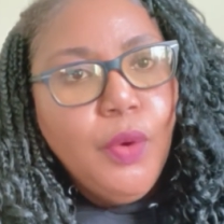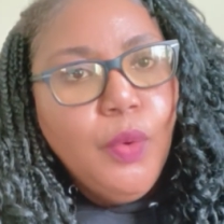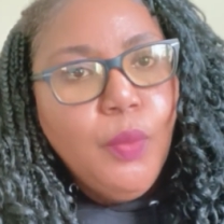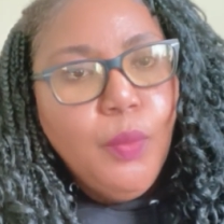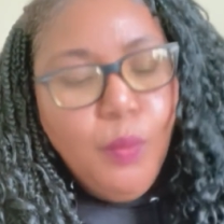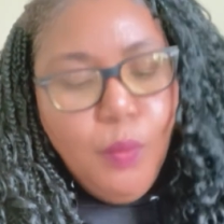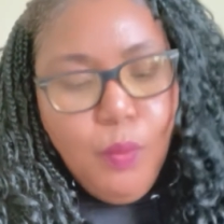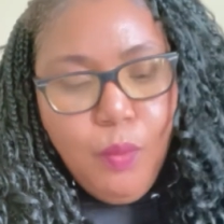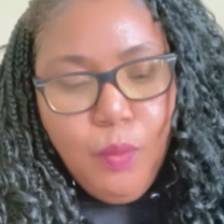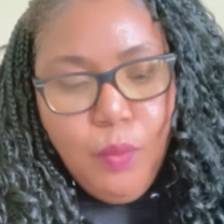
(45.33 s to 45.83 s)

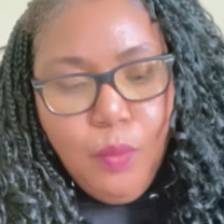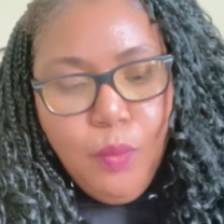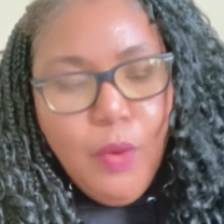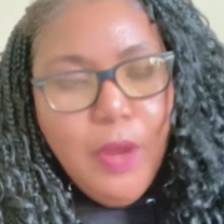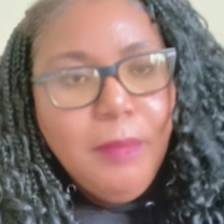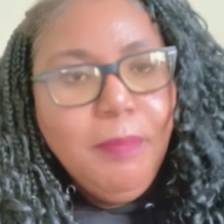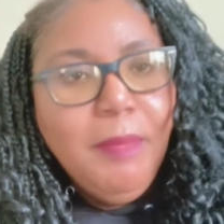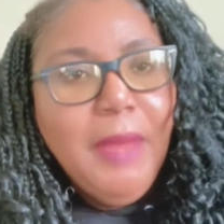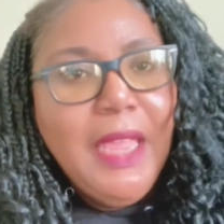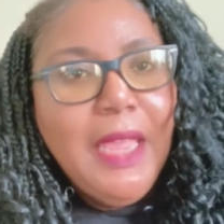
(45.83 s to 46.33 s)
one man
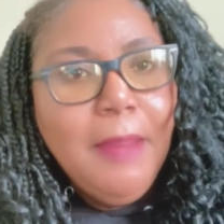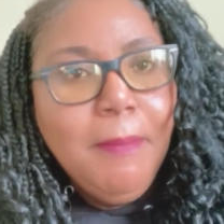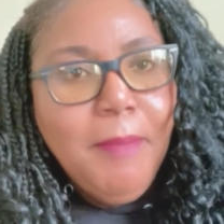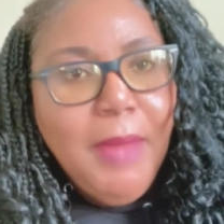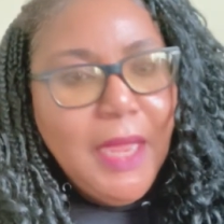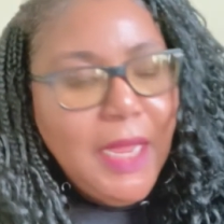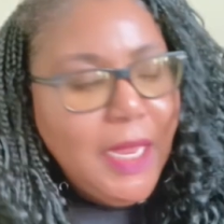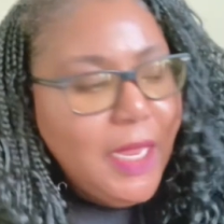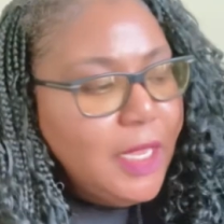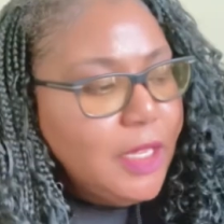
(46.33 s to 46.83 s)
bands
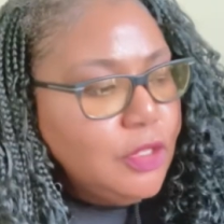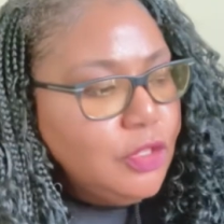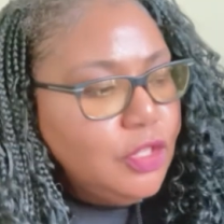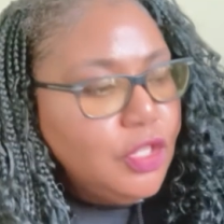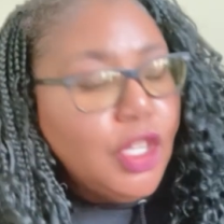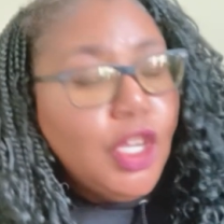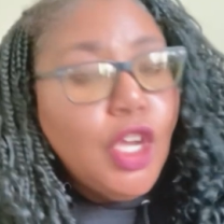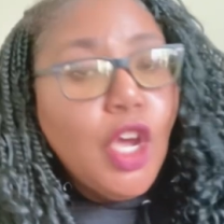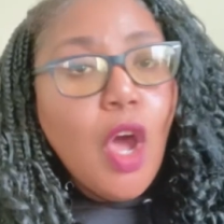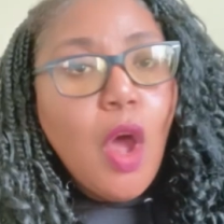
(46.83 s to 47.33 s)
the
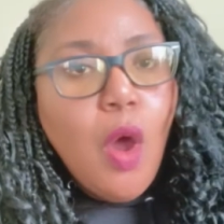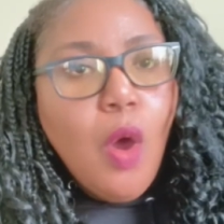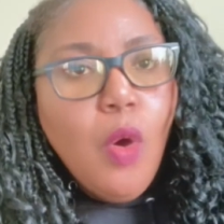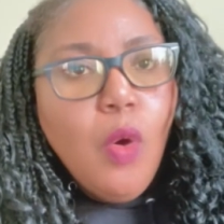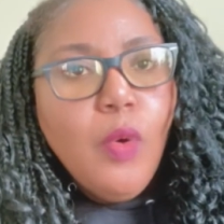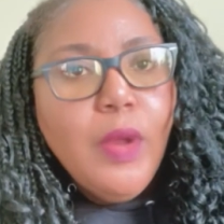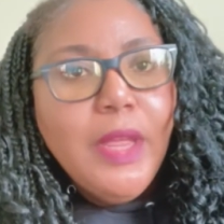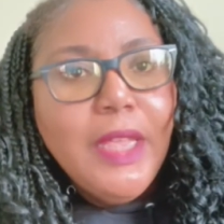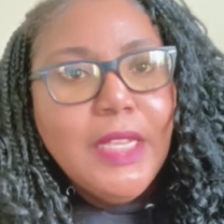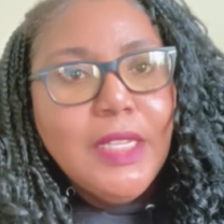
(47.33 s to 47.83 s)
goal is
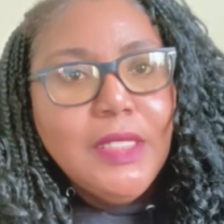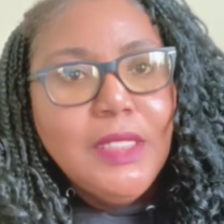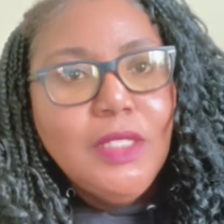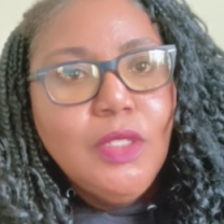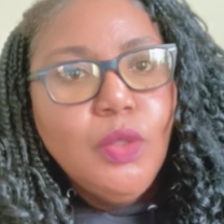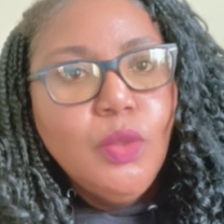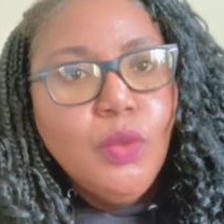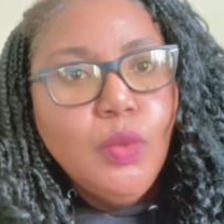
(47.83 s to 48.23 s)
to